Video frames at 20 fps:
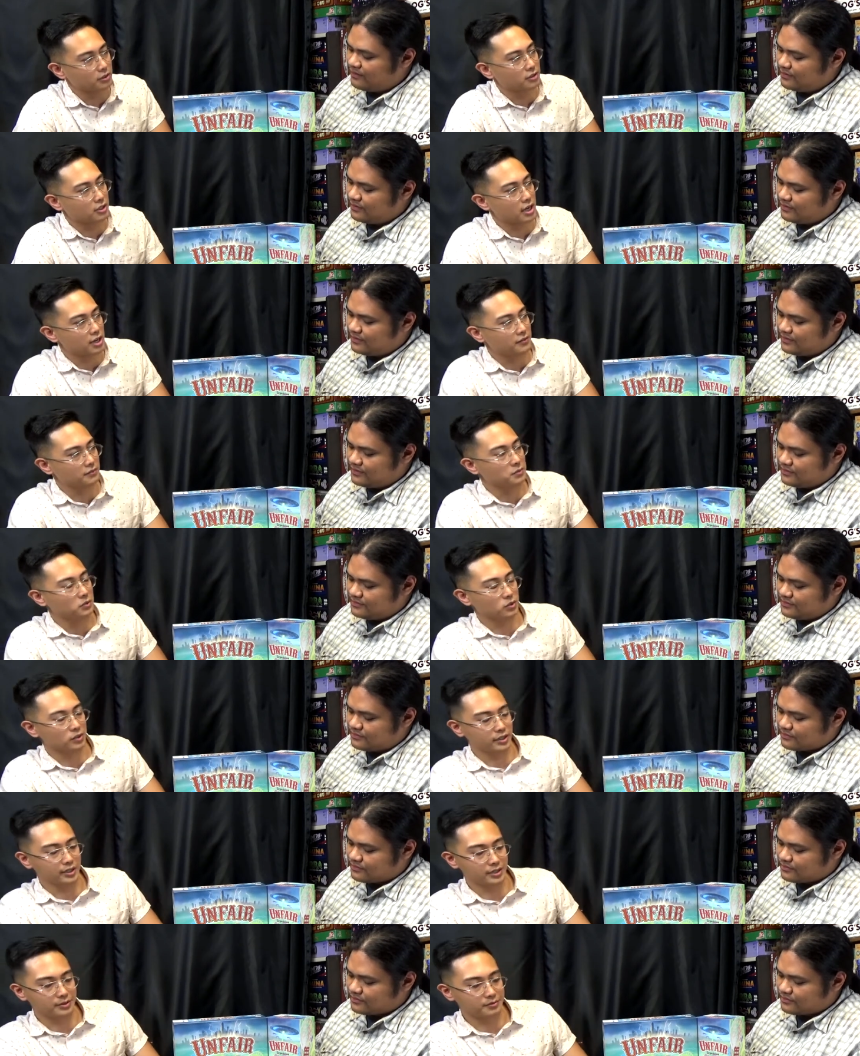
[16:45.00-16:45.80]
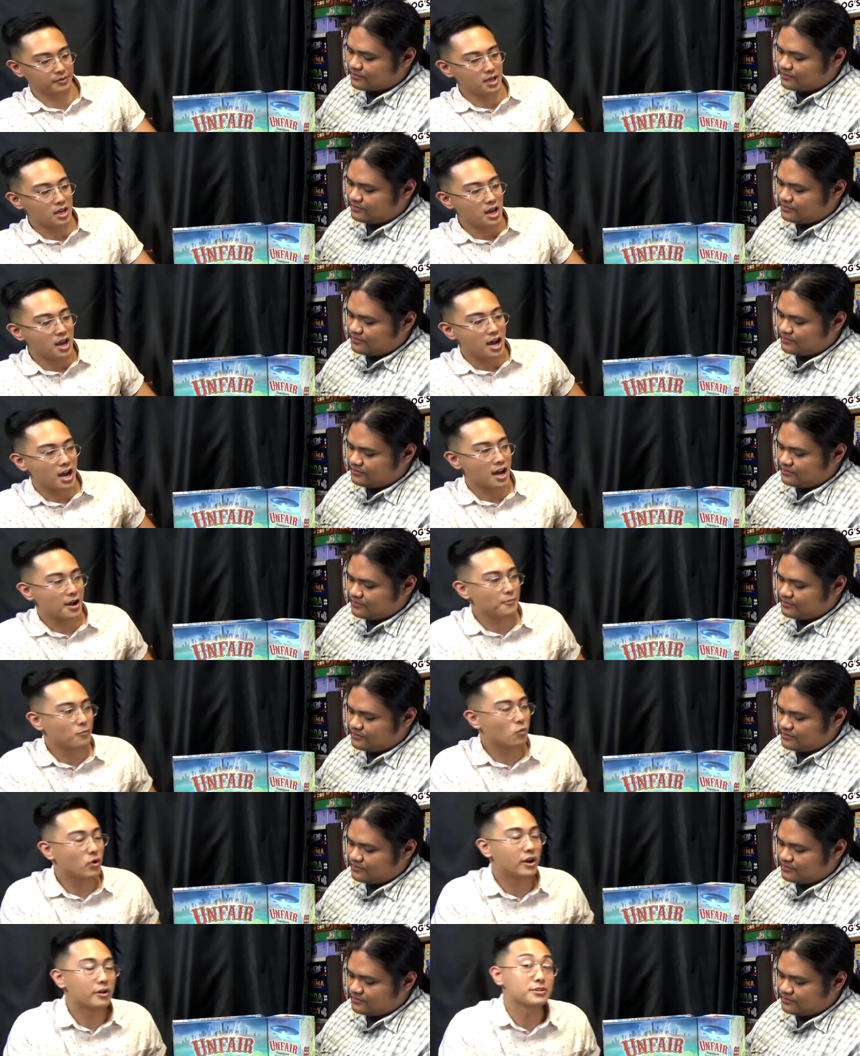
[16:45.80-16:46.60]
Speaker 1: kind of boring. Um,
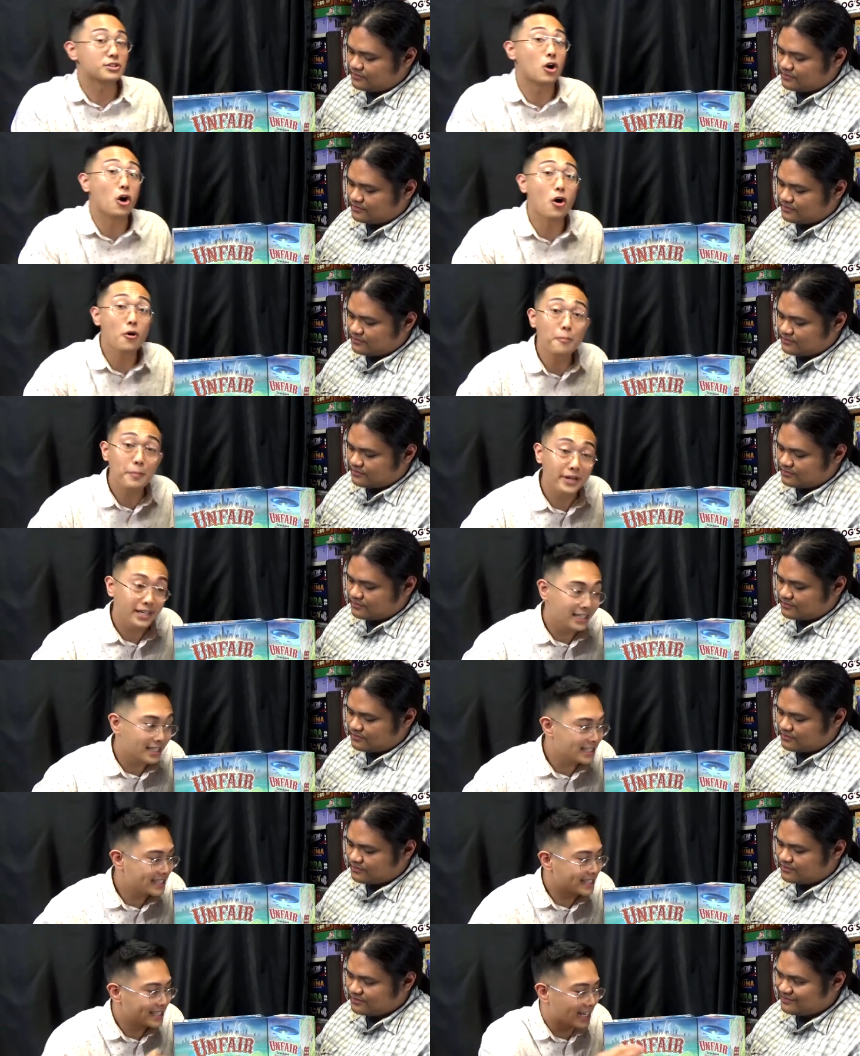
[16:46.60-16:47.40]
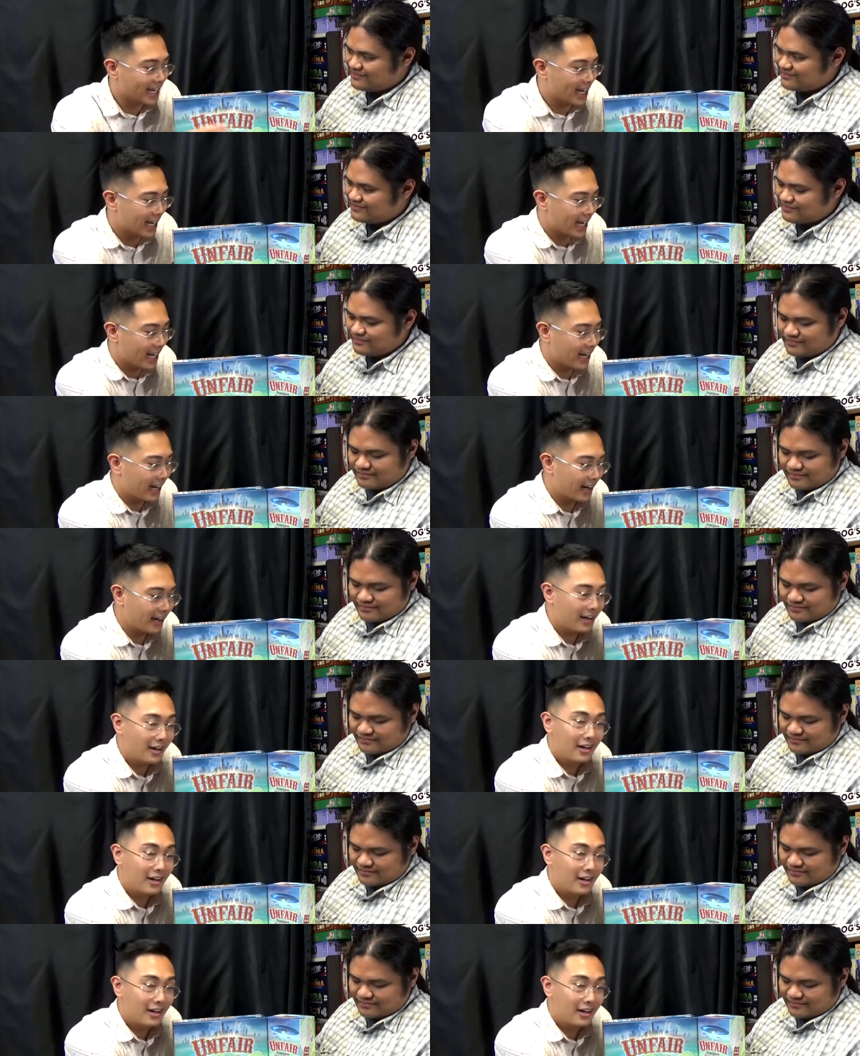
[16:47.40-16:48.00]
what I was hoping to see